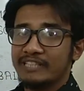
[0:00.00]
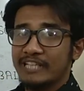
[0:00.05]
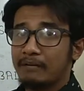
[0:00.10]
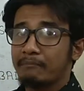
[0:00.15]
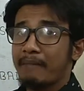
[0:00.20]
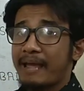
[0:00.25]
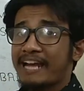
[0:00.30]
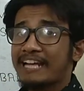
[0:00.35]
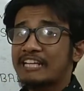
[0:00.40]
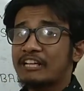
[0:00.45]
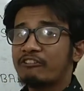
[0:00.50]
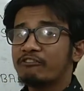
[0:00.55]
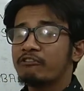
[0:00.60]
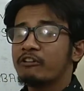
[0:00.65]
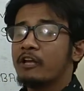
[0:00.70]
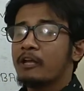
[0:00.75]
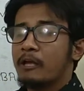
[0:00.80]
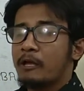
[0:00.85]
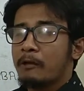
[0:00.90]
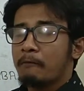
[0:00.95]
that
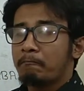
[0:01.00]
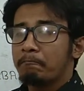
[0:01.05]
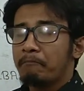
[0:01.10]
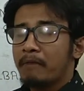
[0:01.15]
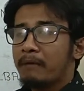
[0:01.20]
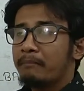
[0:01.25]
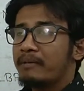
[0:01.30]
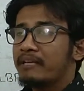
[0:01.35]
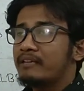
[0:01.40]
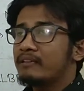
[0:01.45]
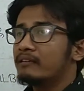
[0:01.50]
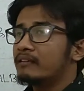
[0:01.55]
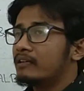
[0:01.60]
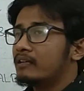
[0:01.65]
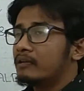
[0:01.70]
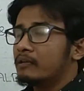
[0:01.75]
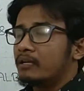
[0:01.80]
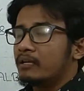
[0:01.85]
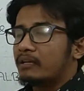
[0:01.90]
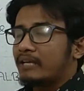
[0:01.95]
Macduff
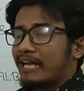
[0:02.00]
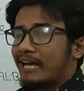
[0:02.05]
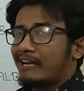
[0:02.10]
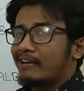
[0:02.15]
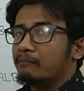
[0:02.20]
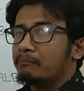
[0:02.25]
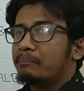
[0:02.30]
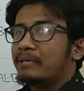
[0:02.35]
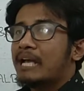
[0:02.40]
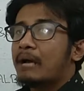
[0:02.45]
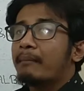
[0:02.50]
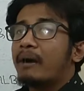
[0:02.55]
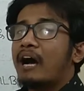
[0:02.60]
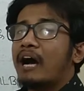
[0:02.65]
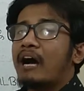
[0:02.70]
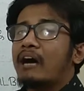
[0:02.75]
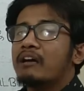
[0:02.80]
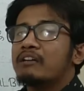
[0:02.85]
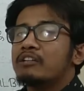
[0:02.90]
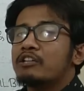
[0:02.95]
maybe can become
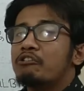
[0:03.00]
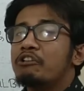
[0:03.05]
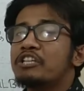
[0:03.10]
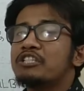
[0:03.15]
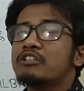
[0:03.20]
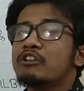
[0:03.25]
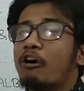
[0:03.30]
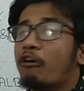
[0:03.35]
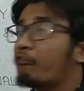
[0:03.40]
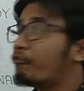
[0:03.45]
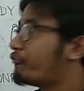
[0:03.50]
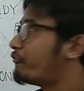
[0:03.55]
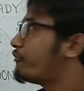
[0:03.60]
a reason of